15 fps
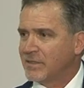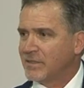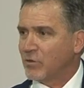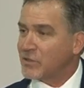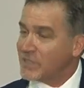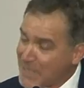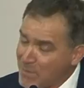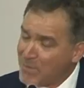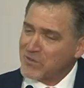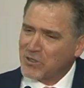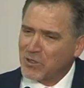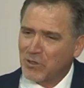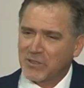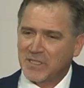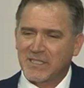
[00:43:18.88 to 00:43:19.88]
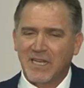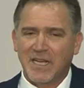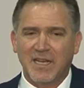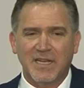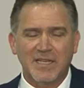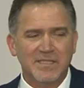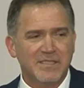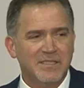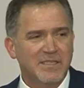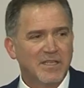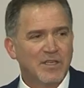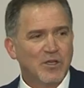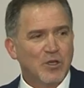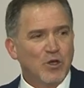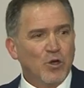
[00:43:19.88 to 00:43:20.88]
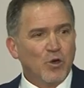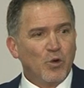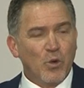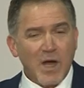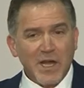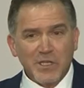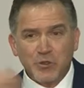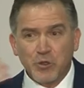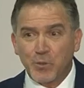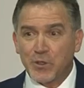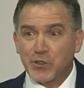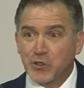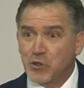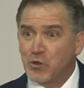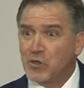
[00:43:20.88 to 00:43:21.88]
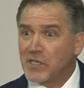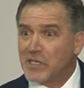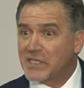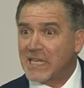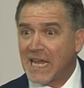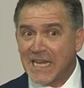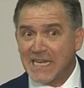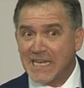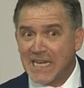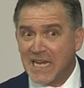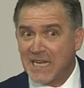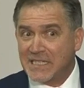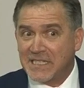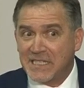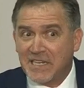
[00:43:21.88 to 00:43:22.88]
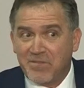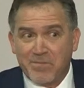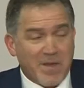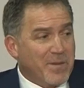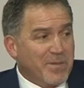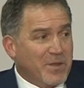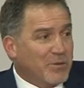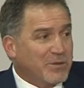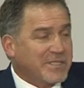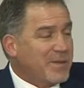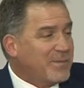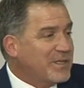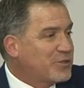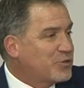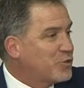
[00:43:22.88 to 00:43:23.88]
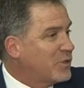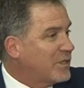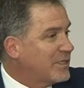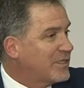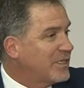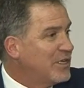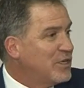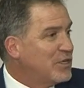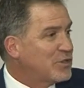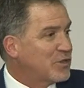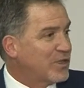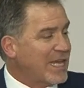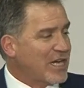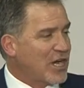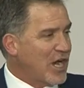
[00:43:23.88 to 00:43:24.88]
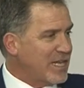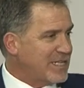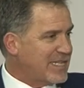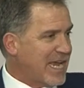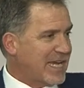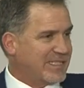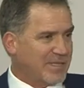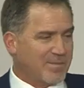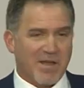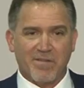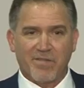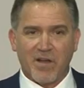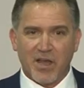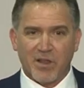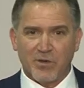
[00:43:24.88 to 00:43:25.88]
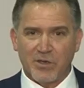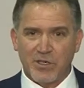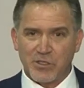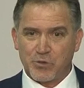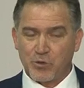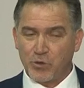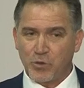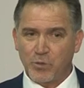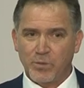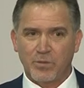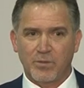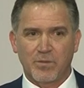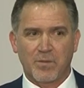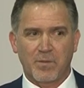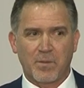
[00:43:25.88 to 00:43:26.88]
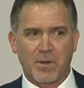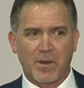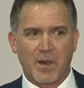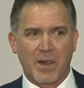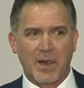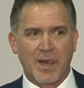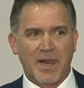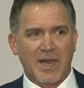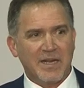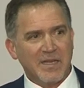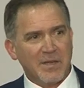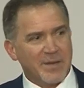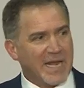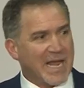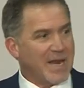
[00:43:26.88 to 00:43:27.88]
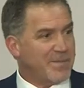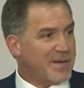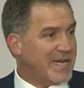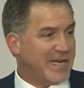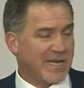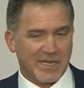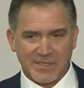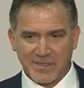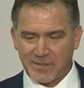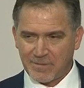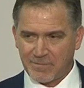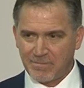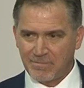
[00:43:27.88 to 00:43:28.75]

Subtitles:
or some of his closest allies, who wanted to pursue this idea and see if maybe there was something to it. So they contacted my father and his group, and they began meetings.